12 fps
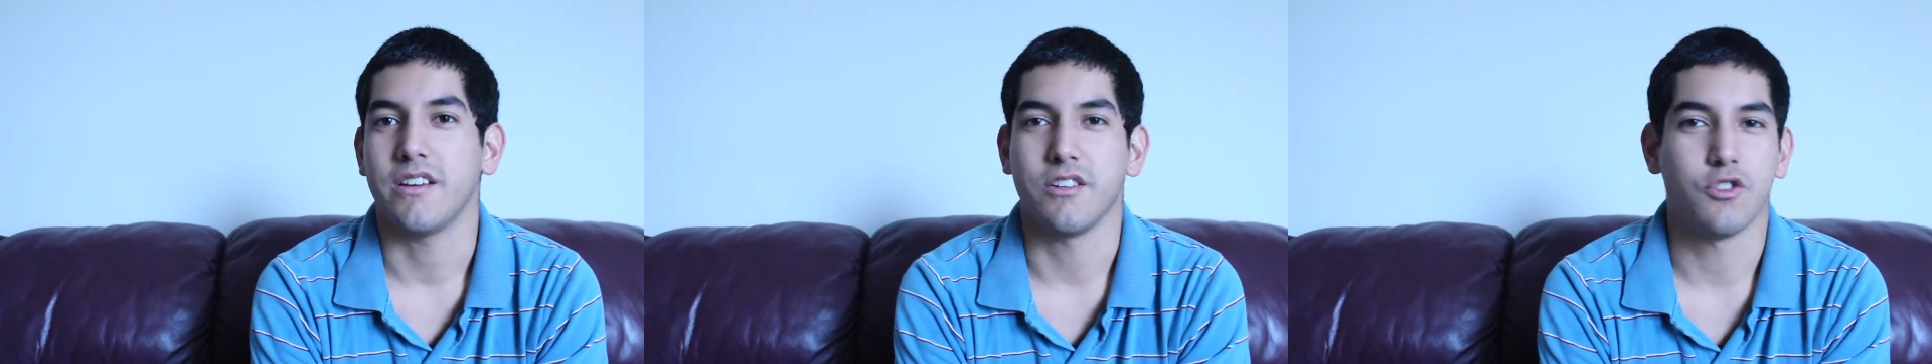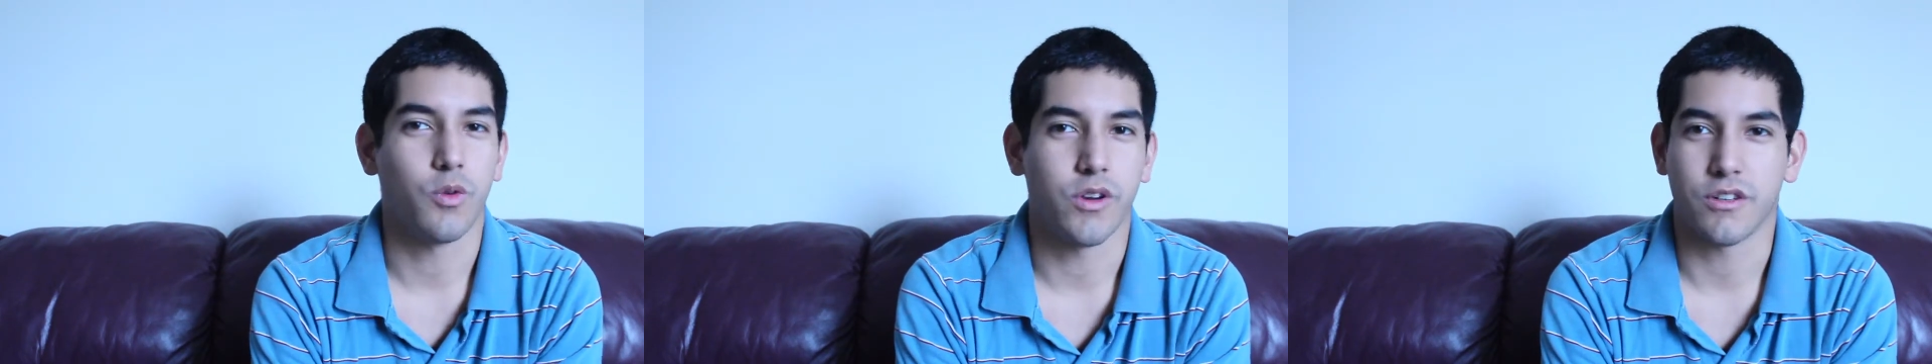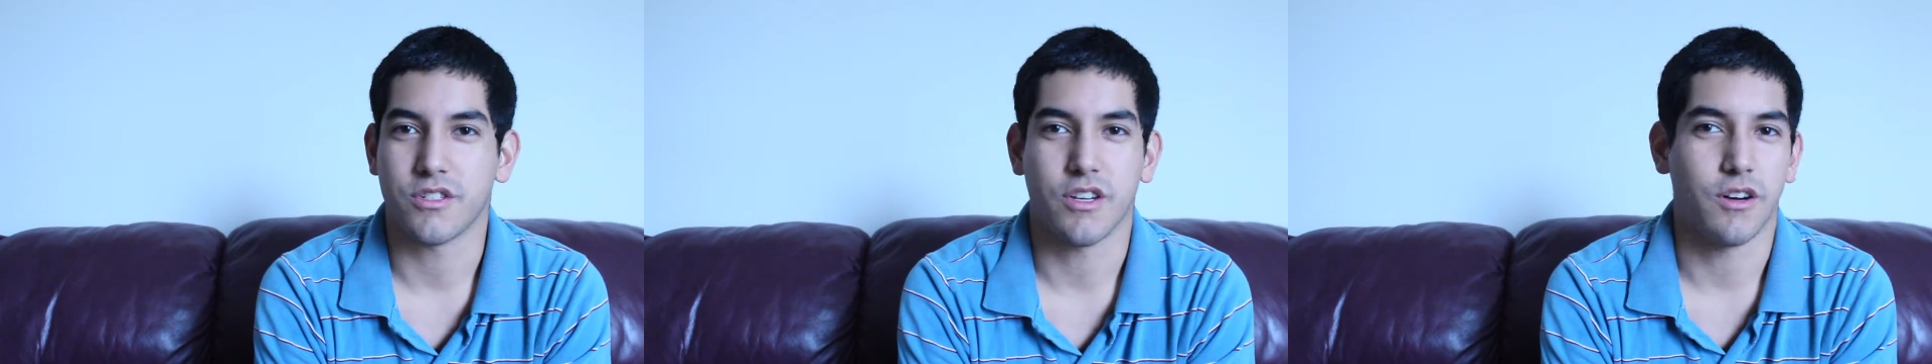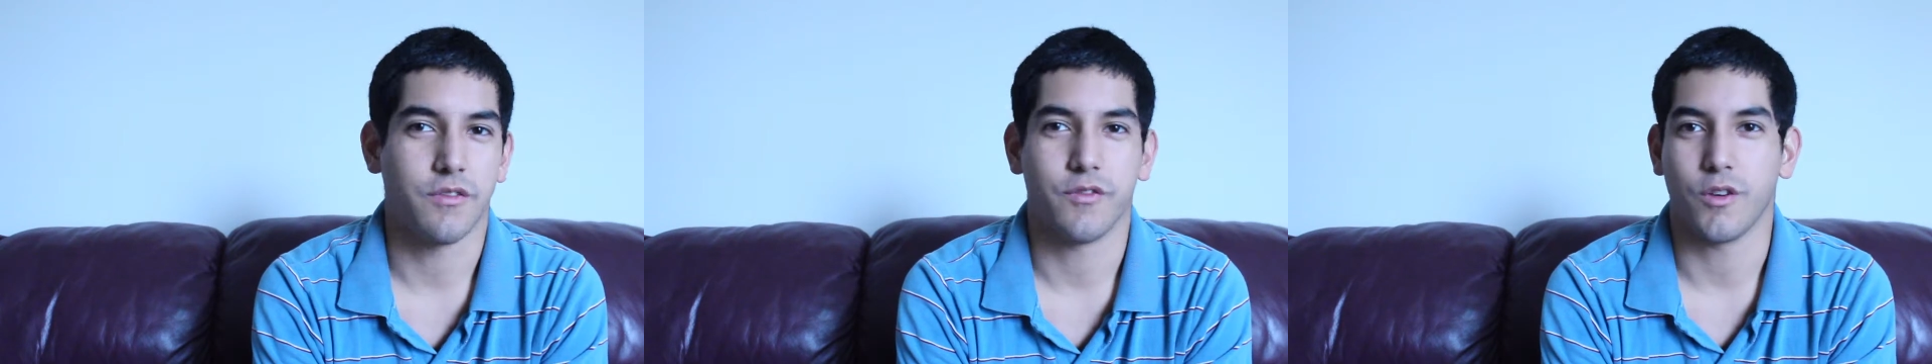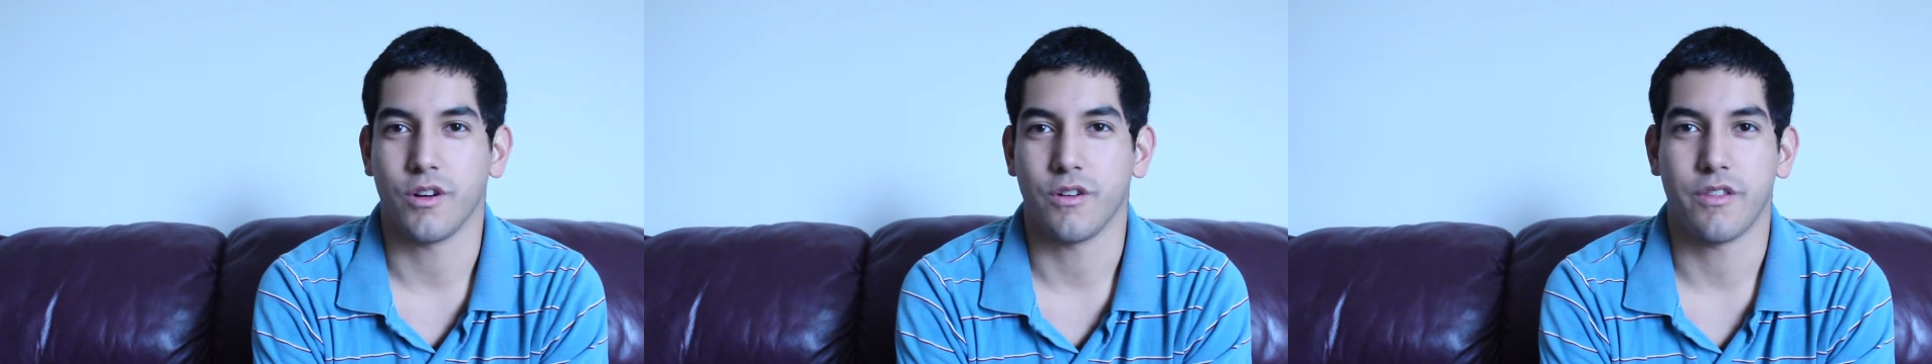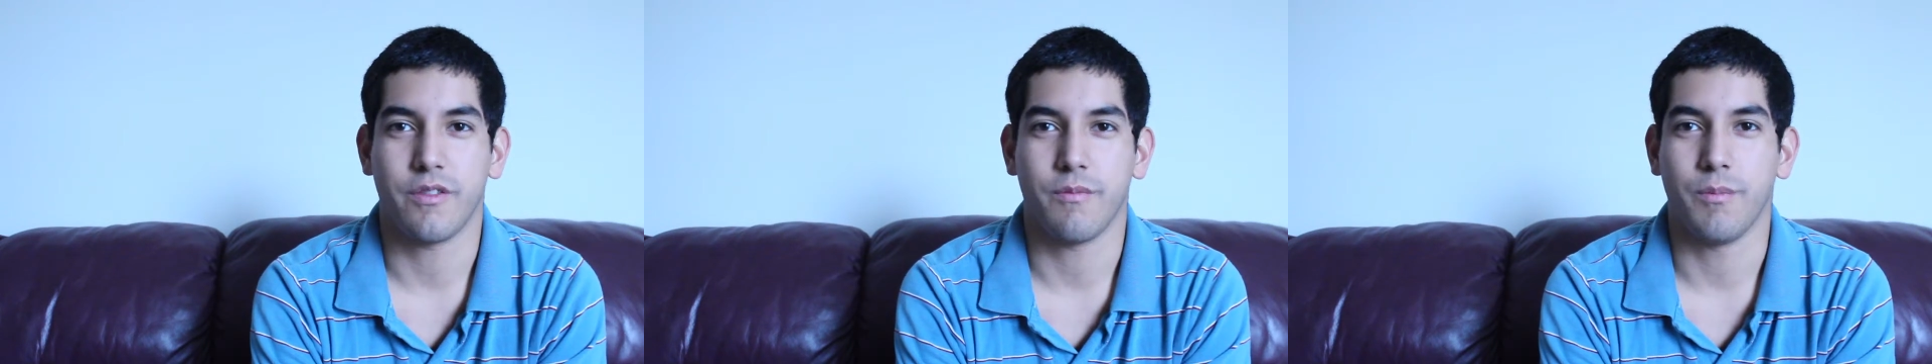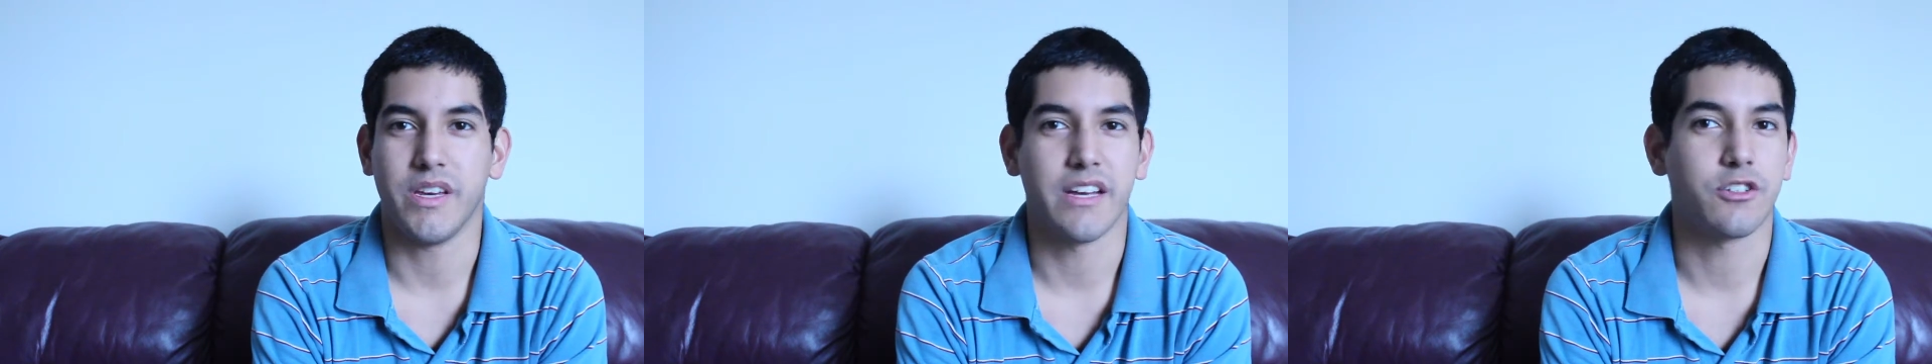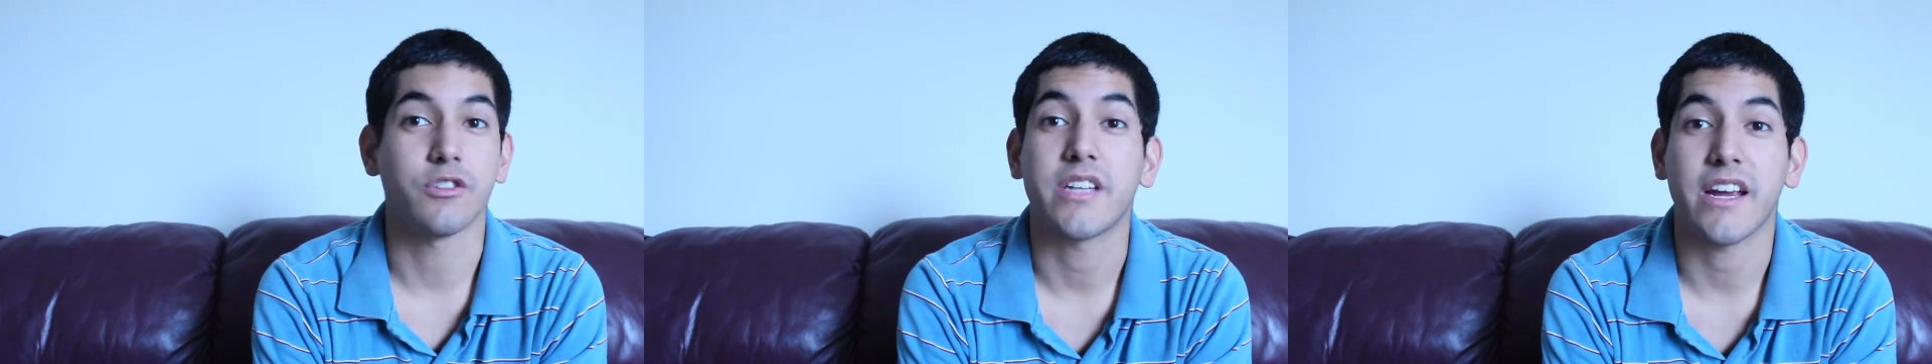enjoy yourself or be
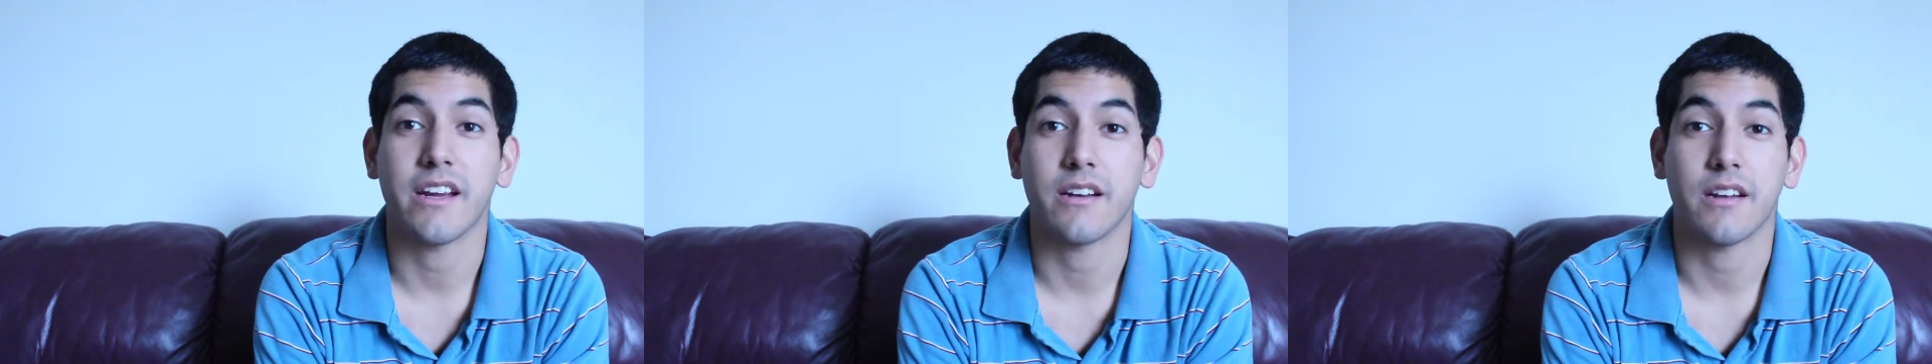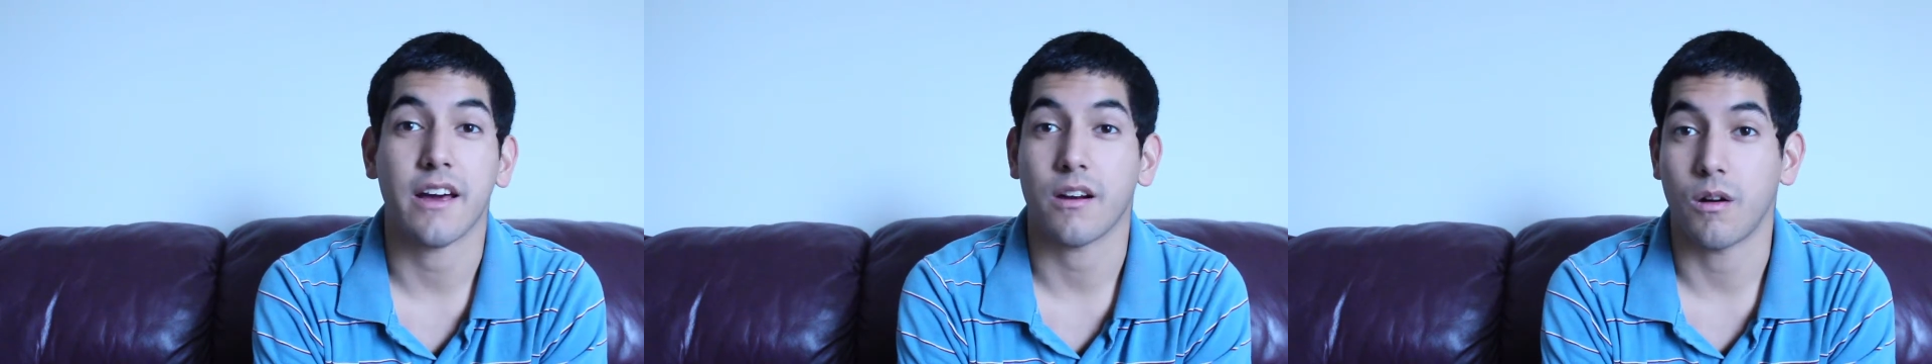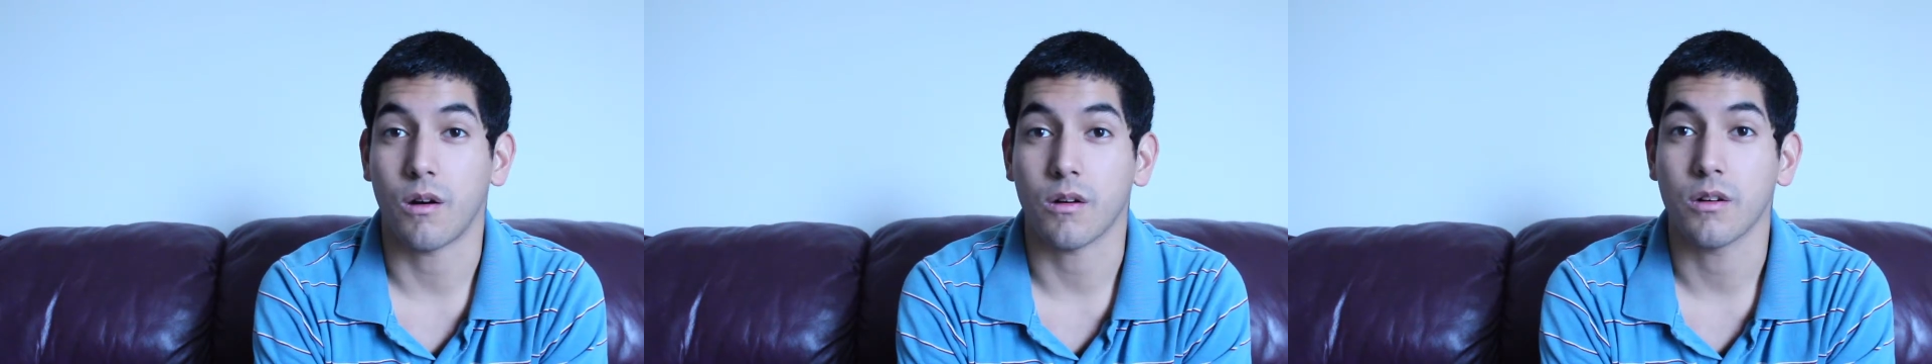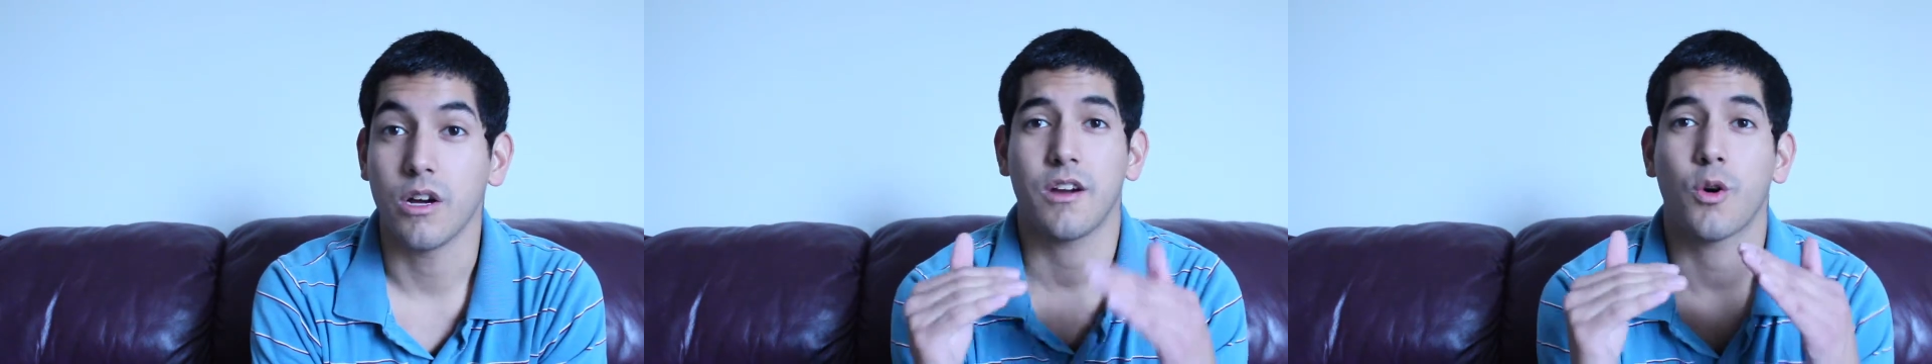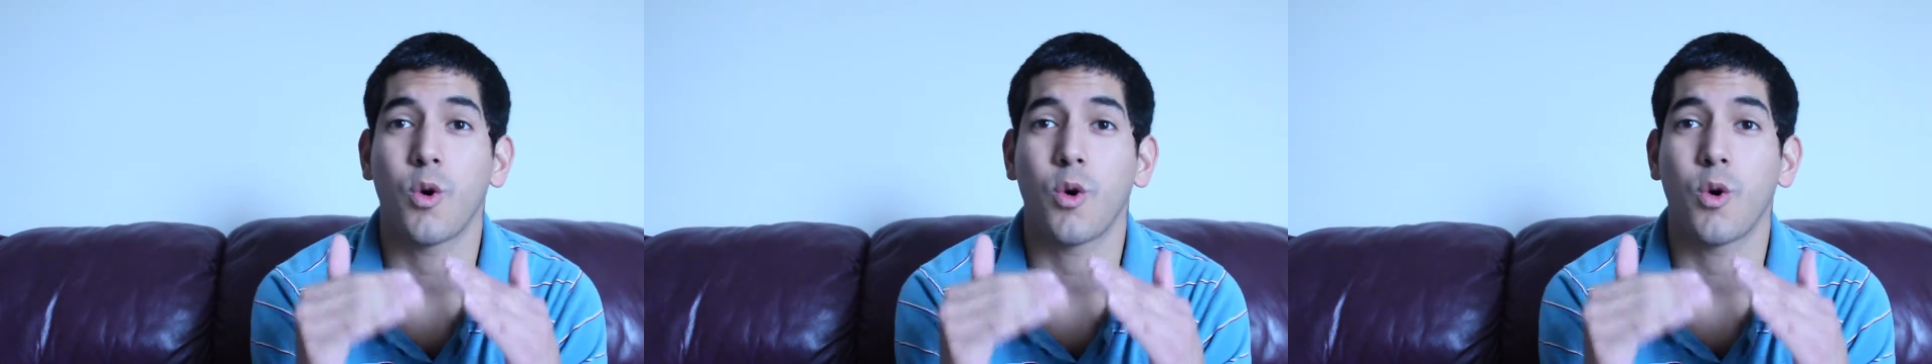entertained at all.